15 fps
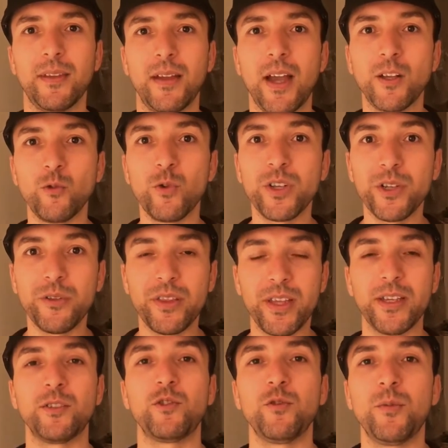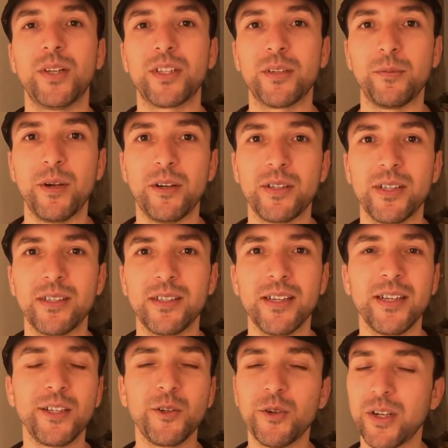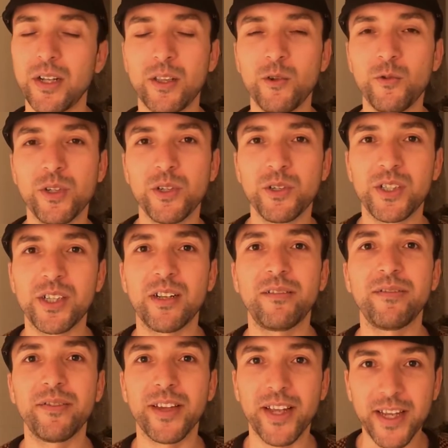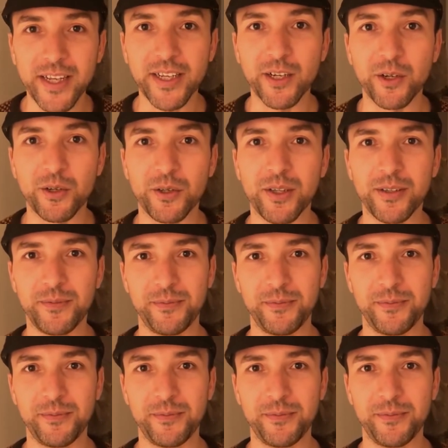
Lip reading: And when you think too much about it, you're not doing yourself any good.